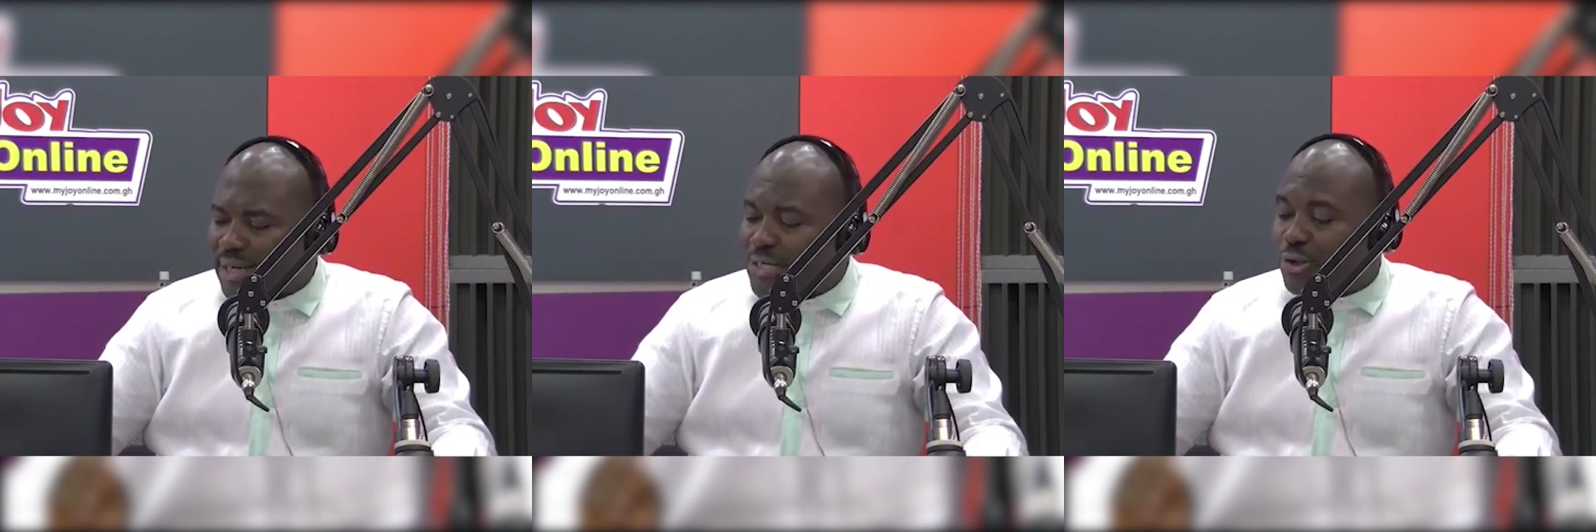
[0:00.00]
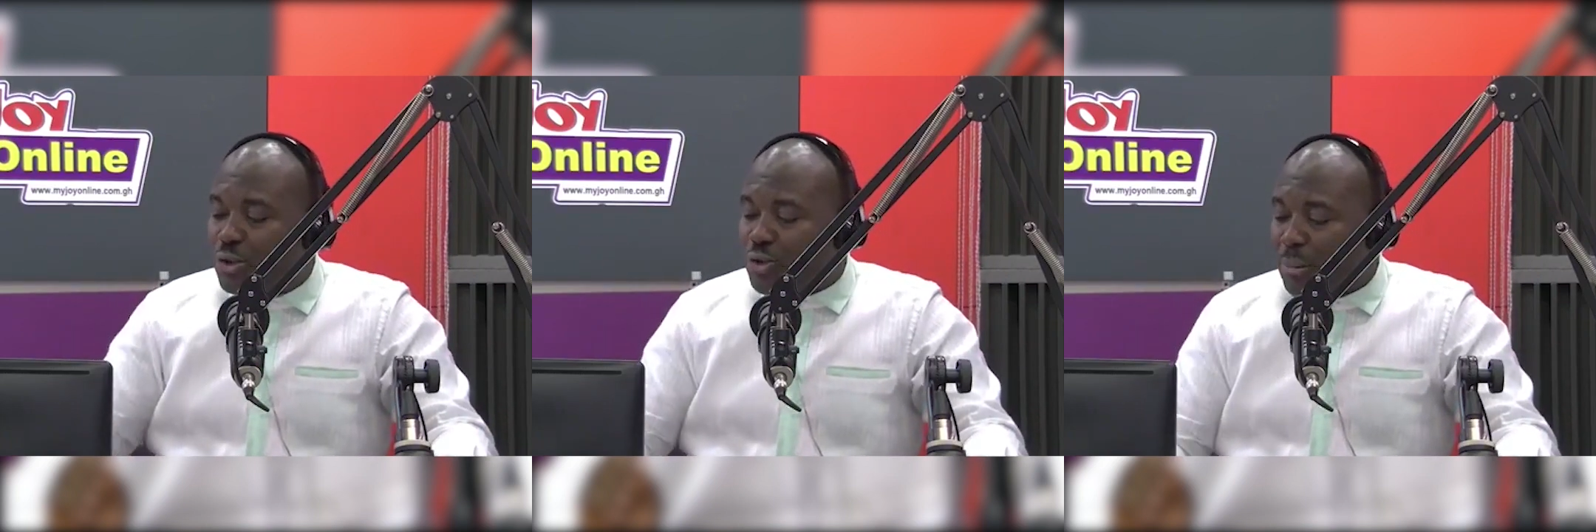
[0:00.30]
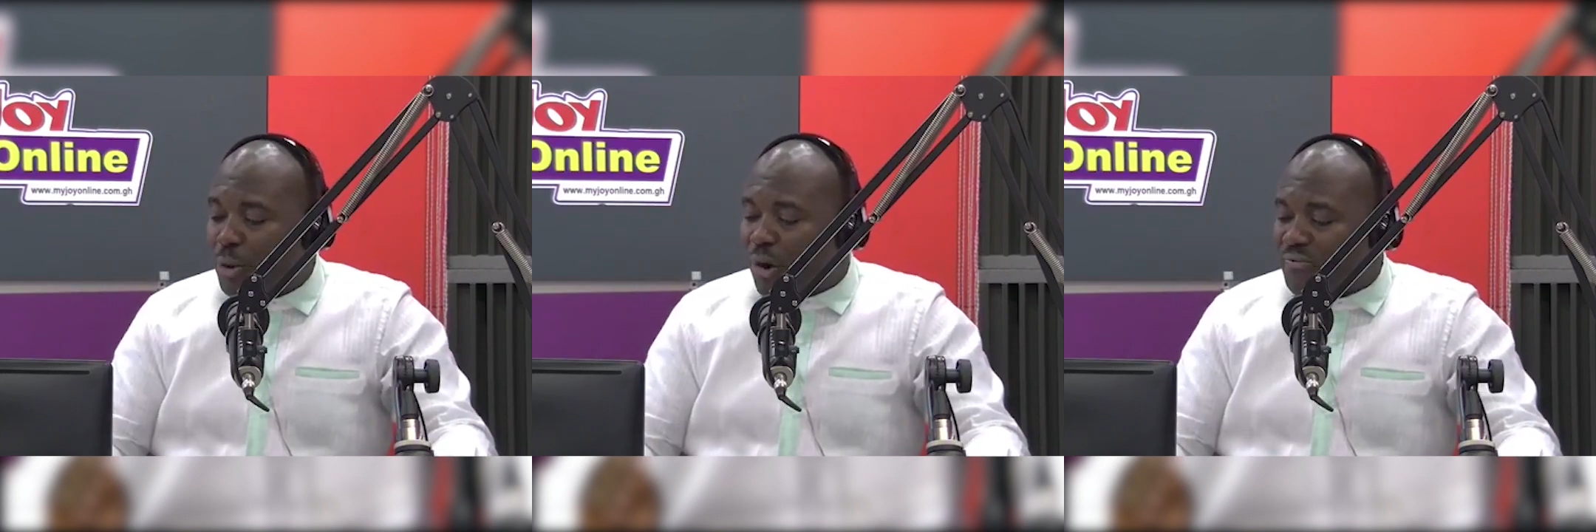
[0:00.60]
Let's go to the
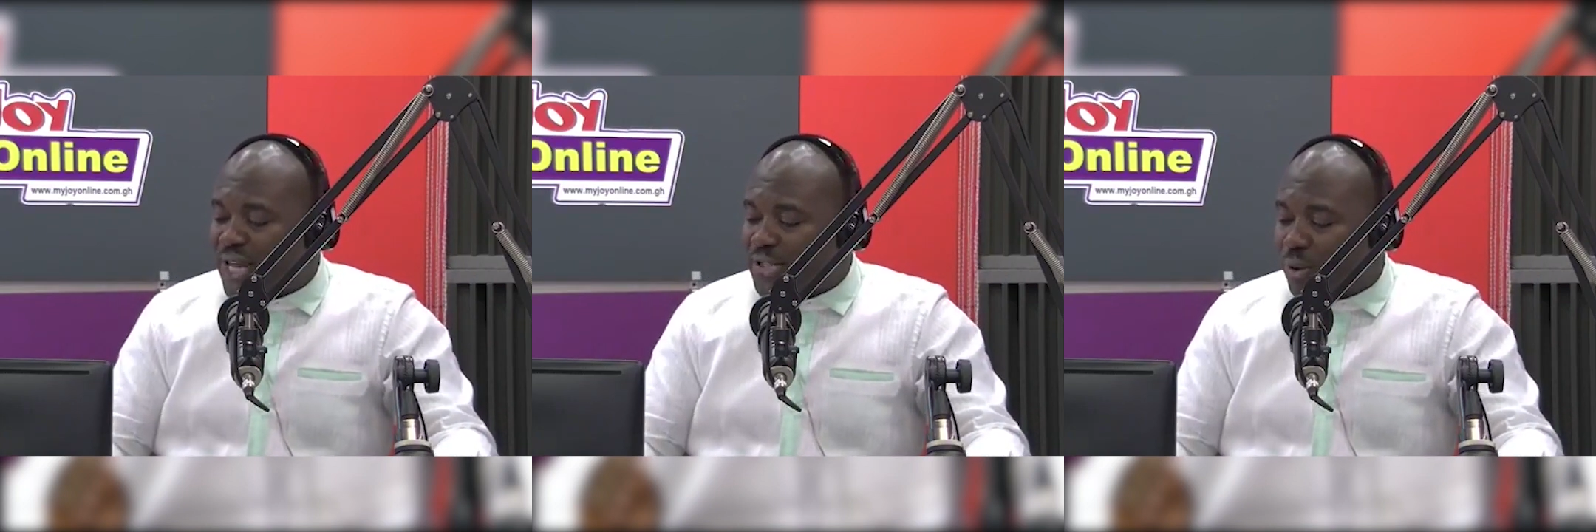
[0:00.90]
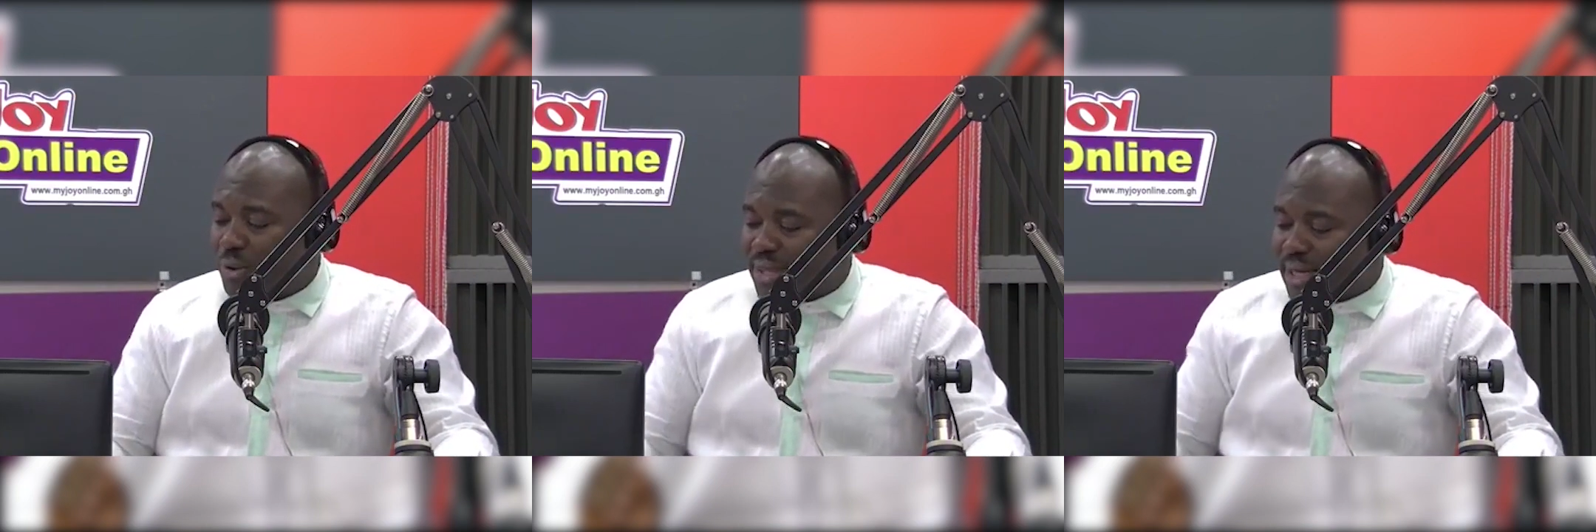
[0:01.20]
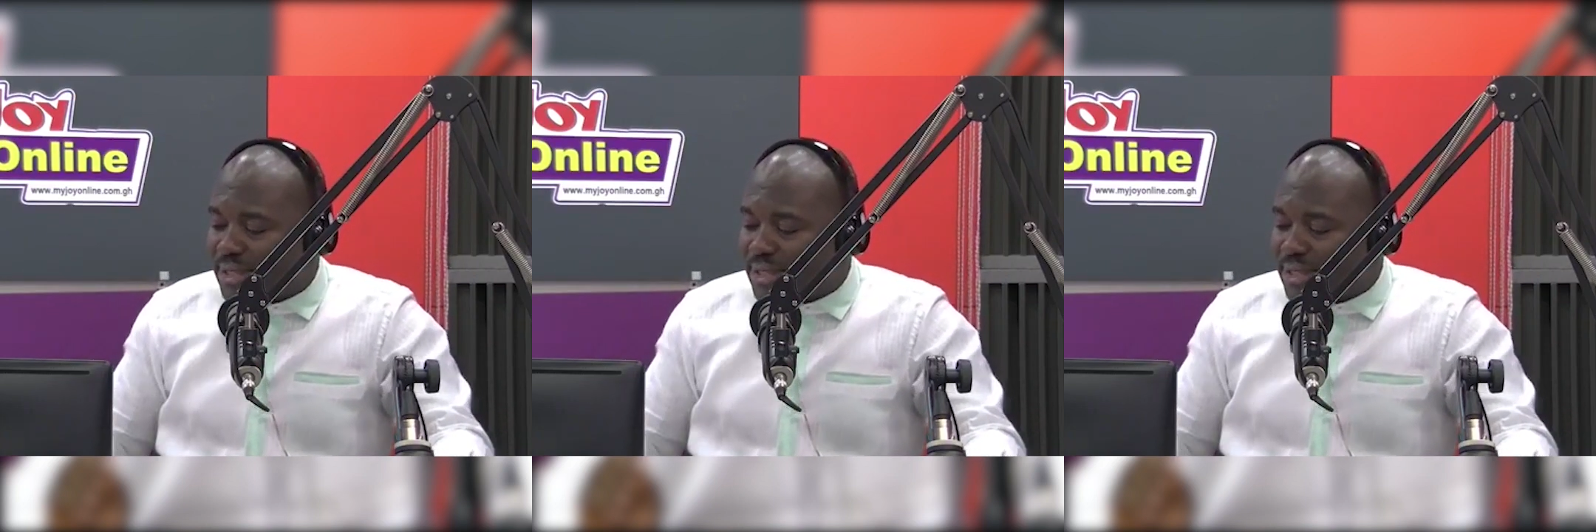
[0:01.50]
book of First Corinthians.